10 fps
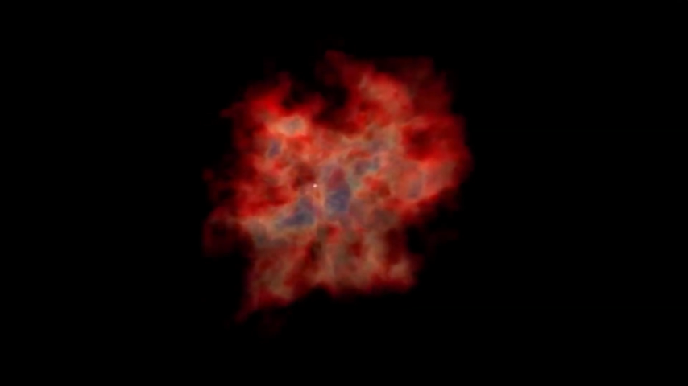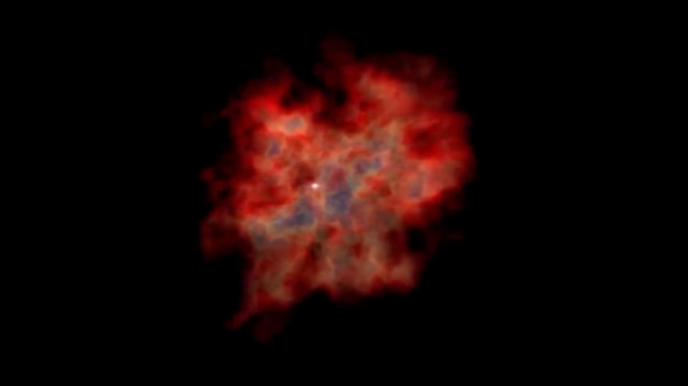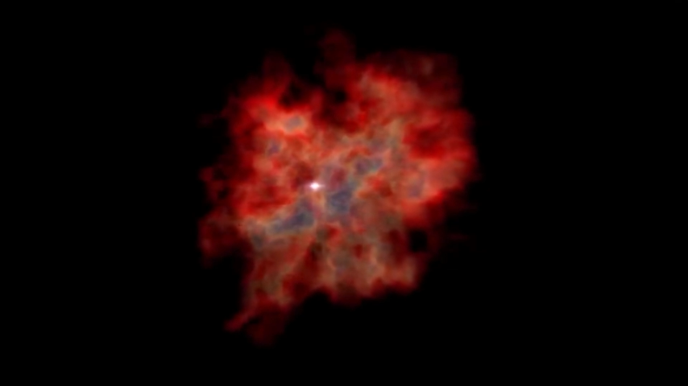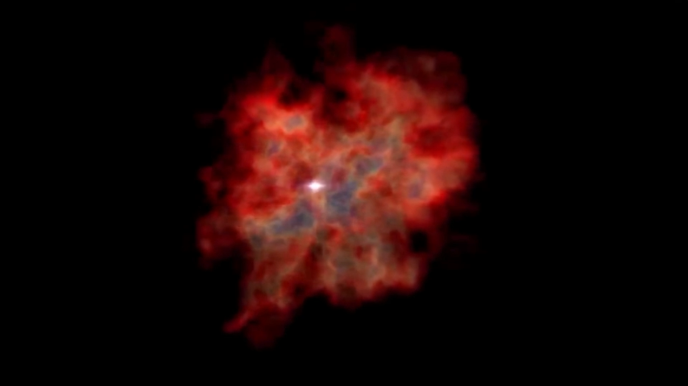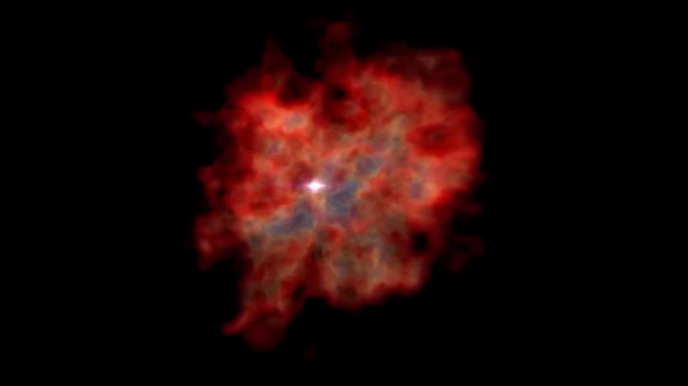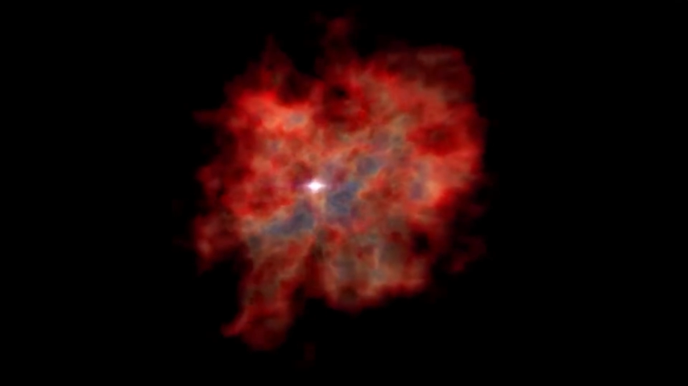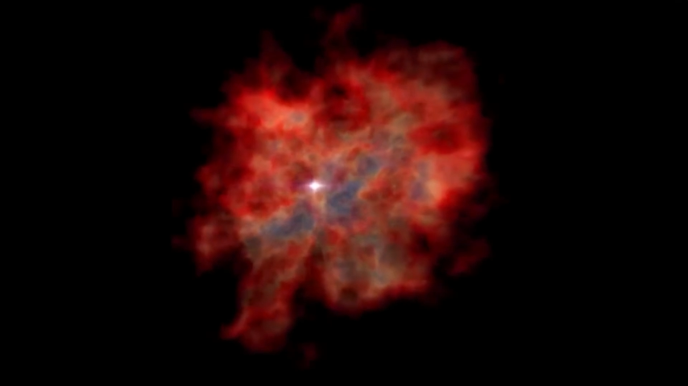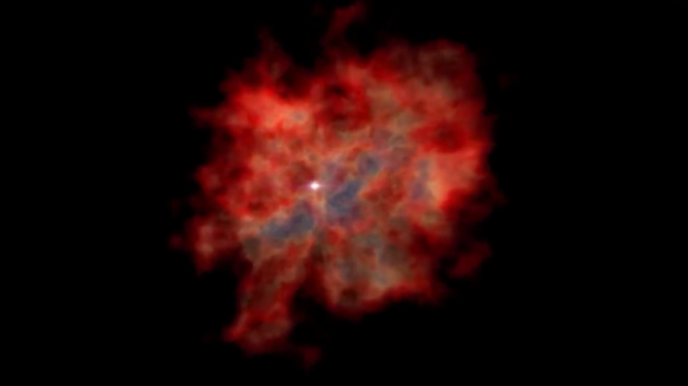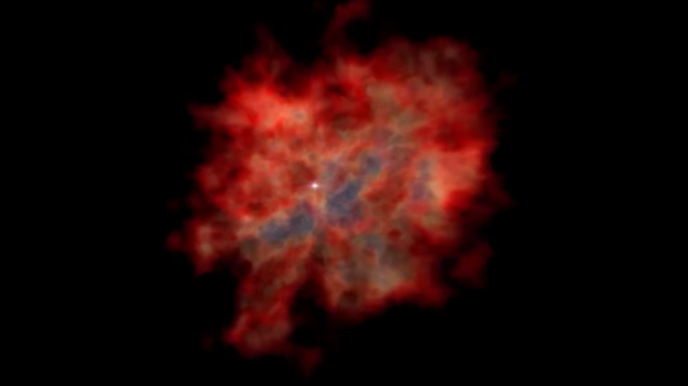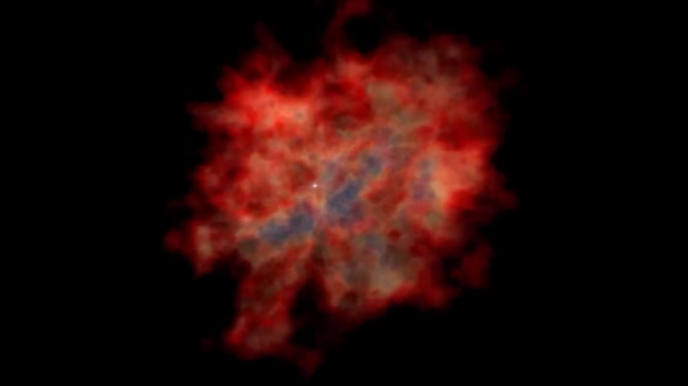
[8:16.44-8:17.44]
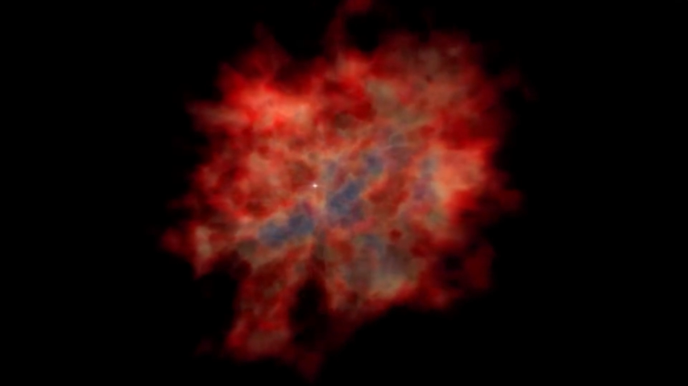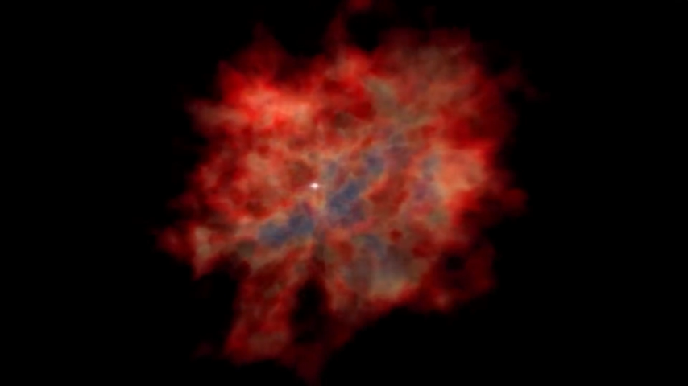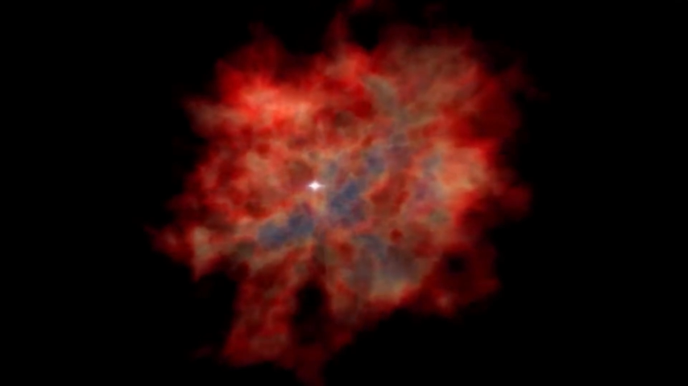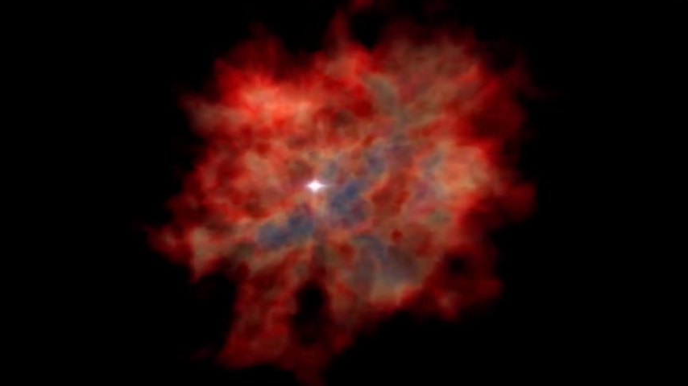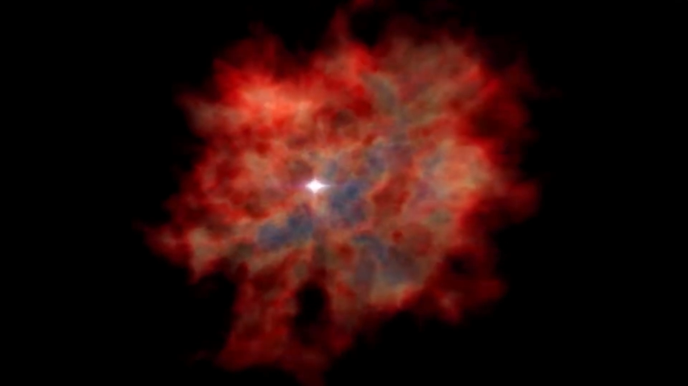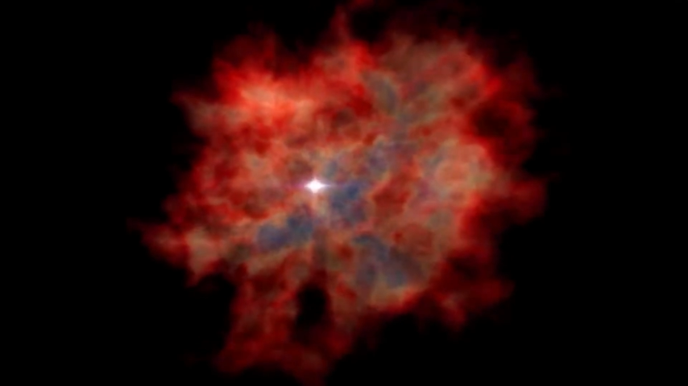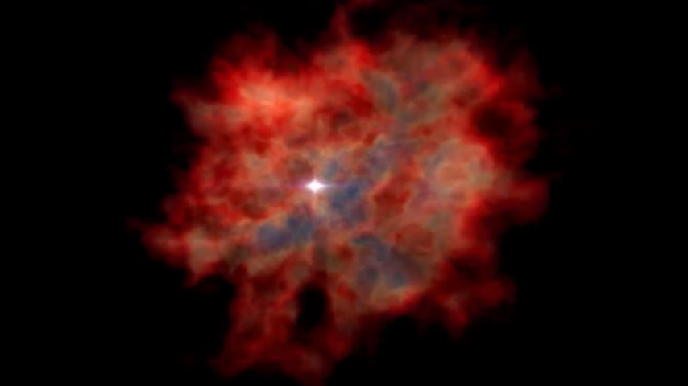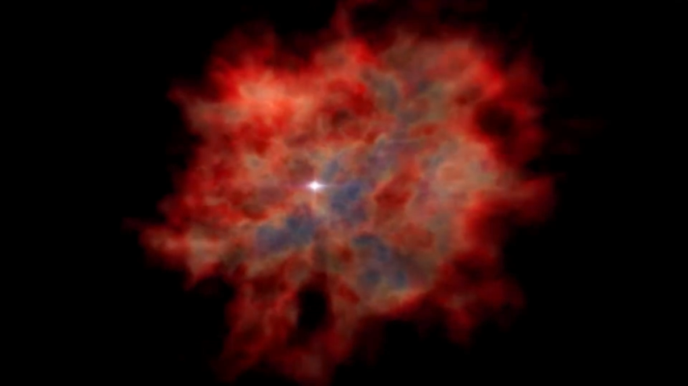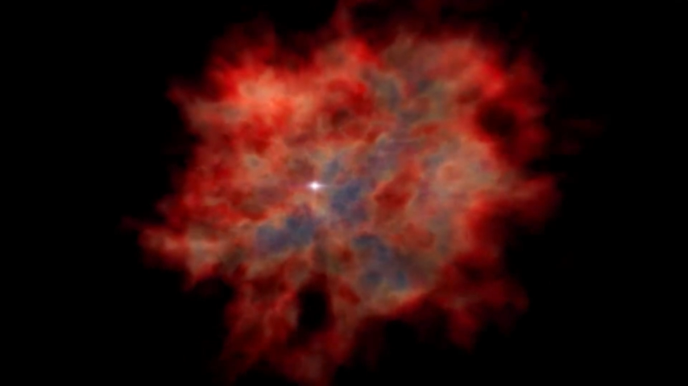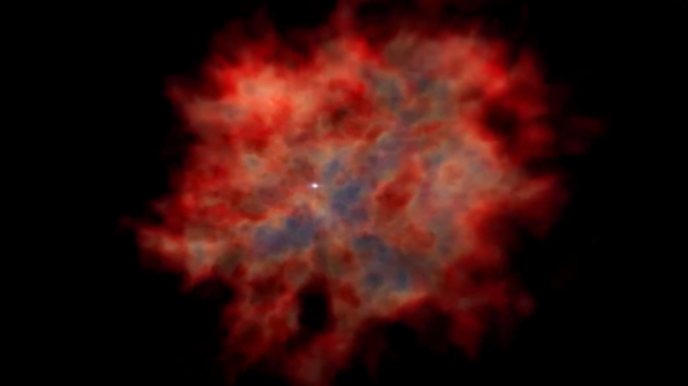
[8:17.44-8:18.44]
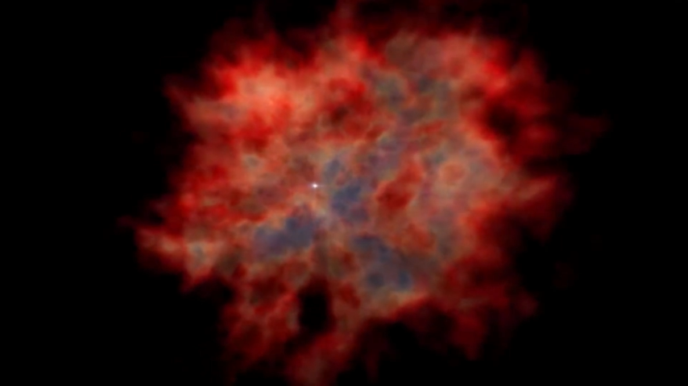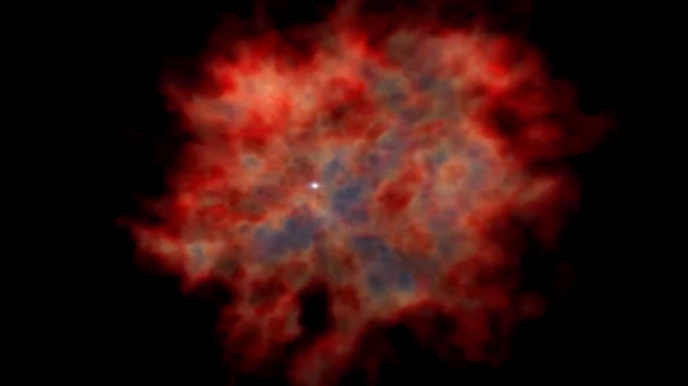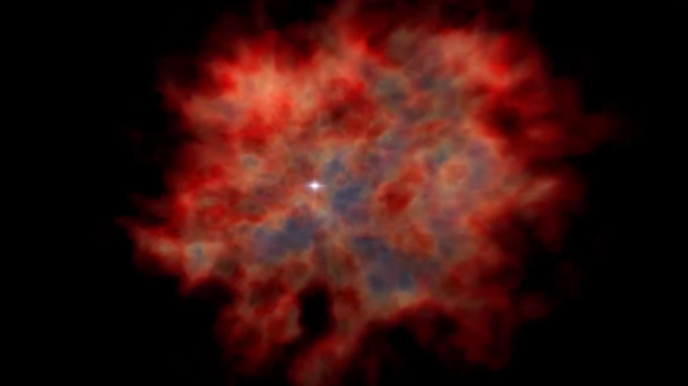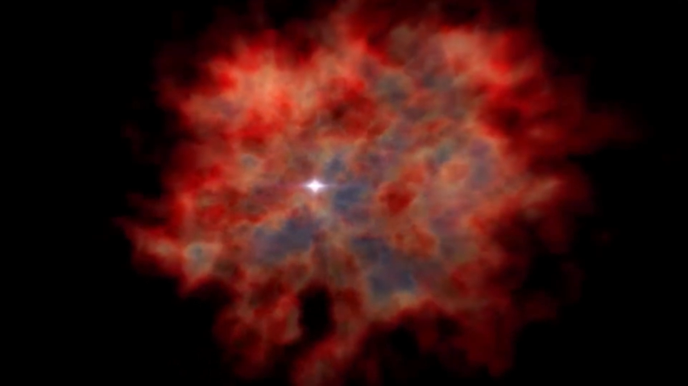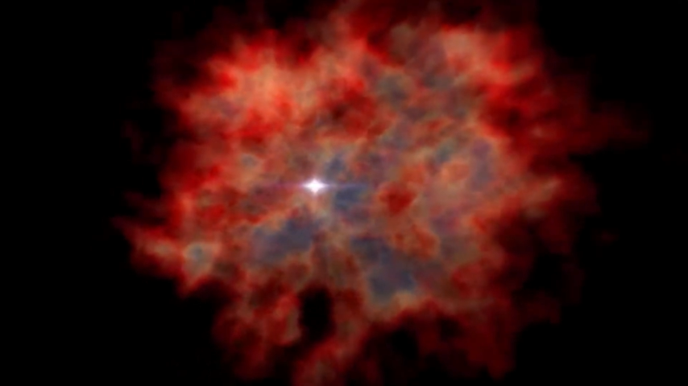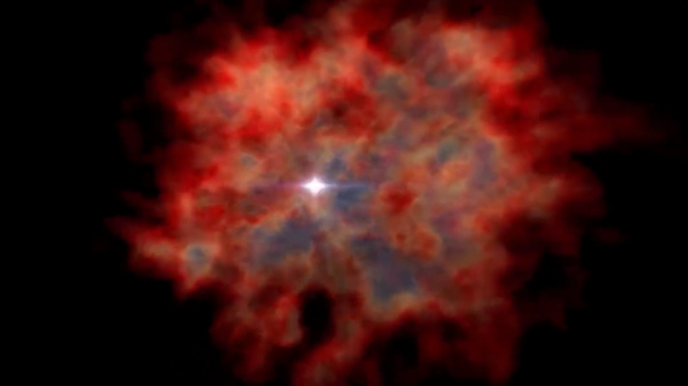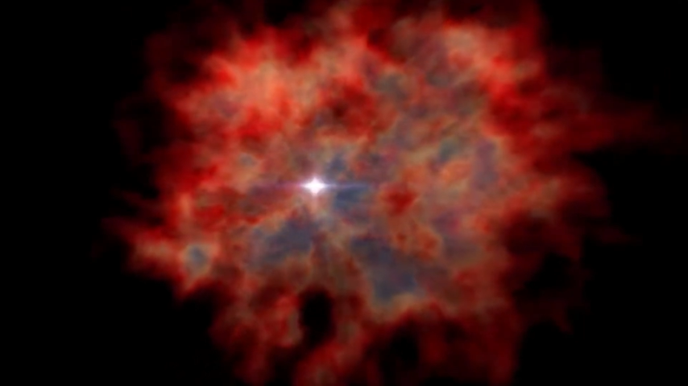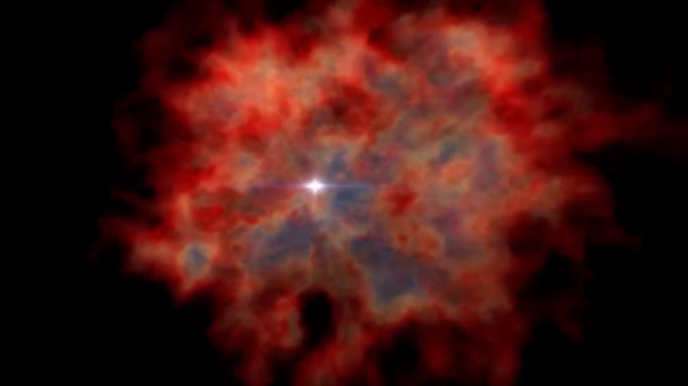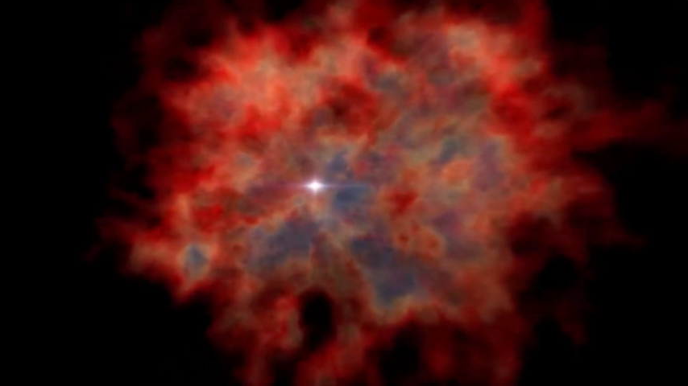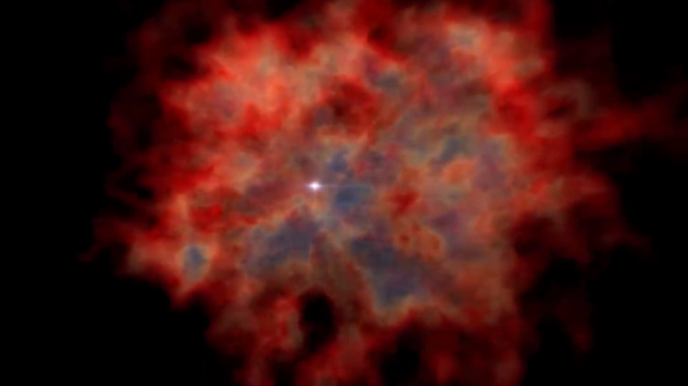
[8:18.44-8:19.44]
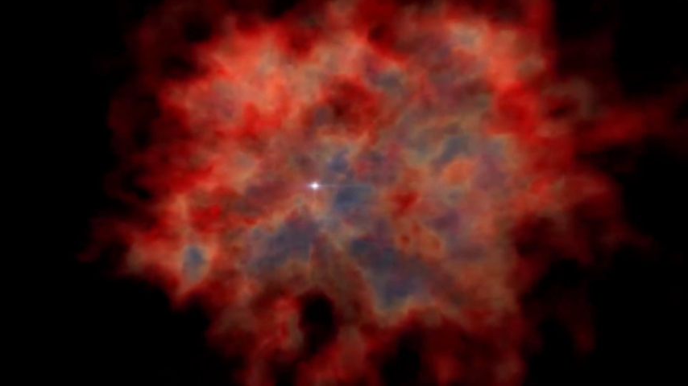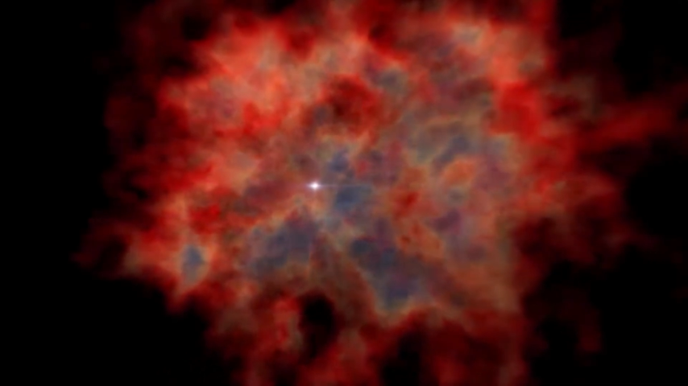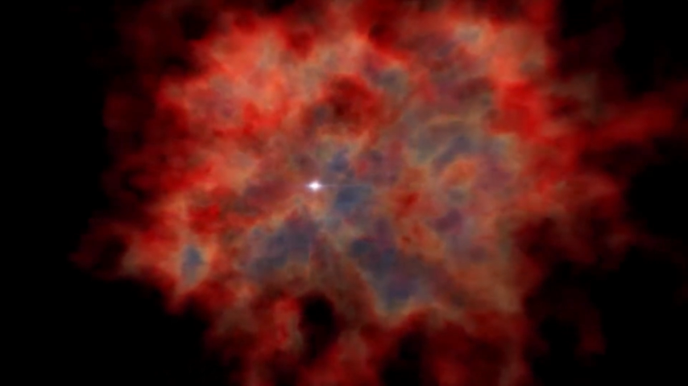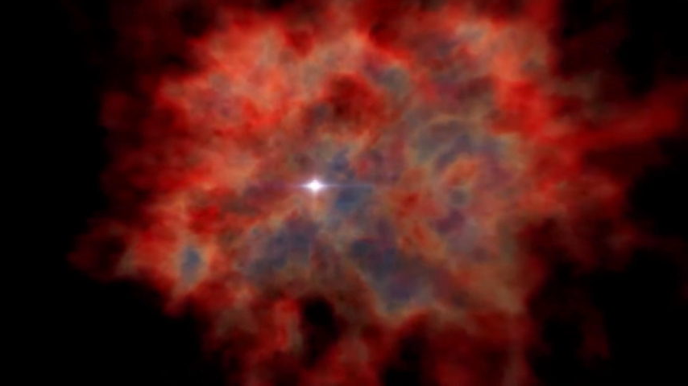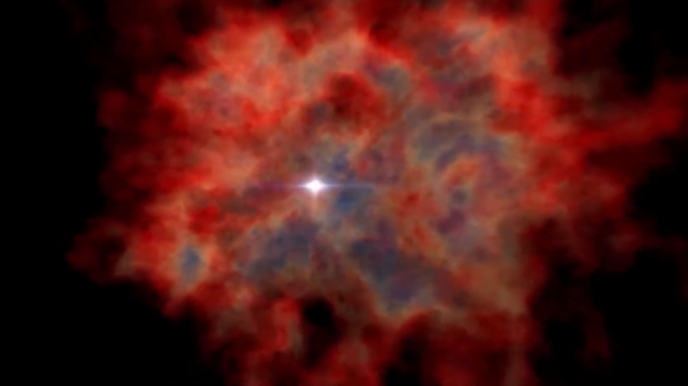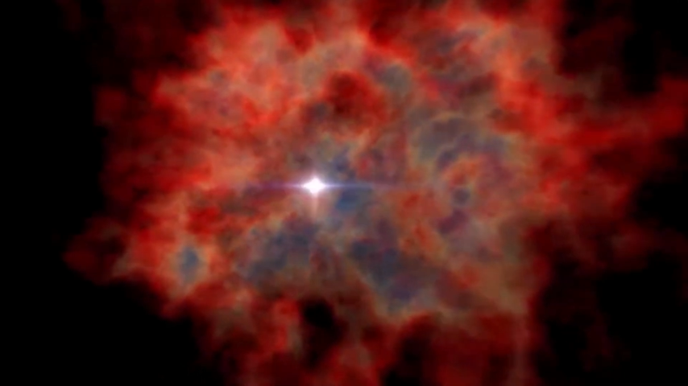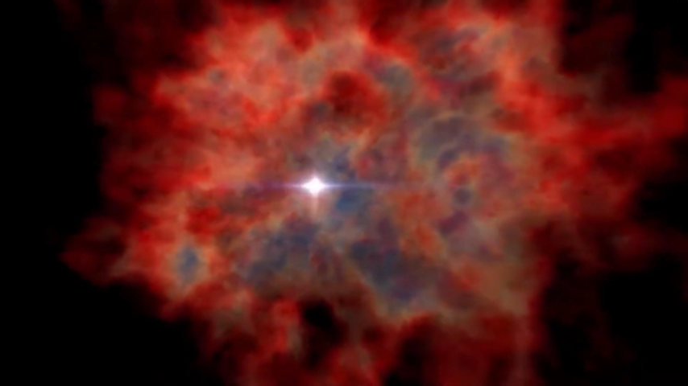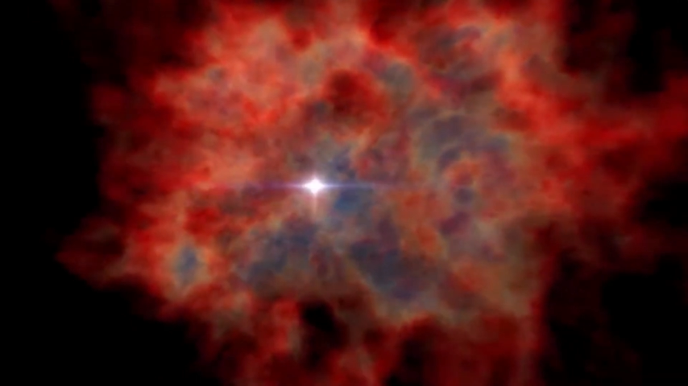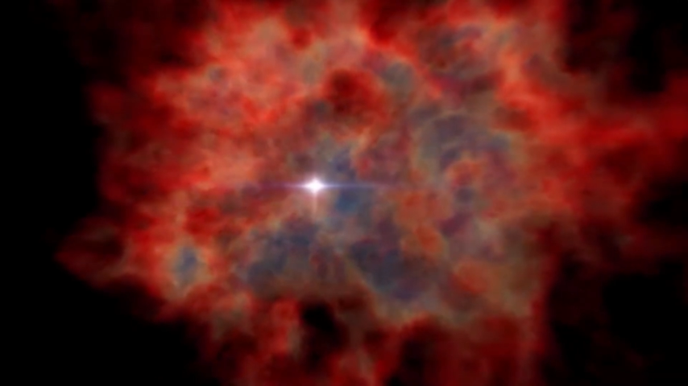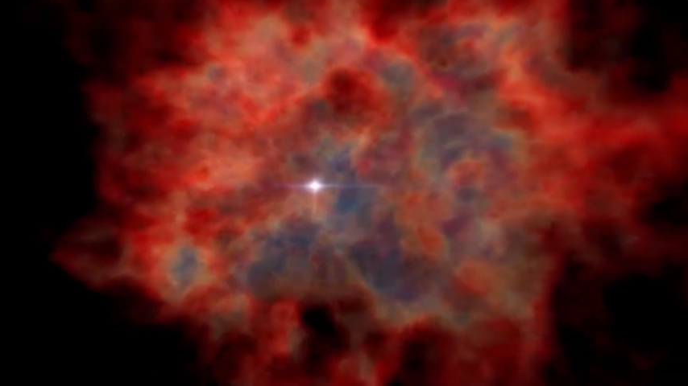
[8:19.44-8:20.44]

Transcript: Nobody's mouth can be seen.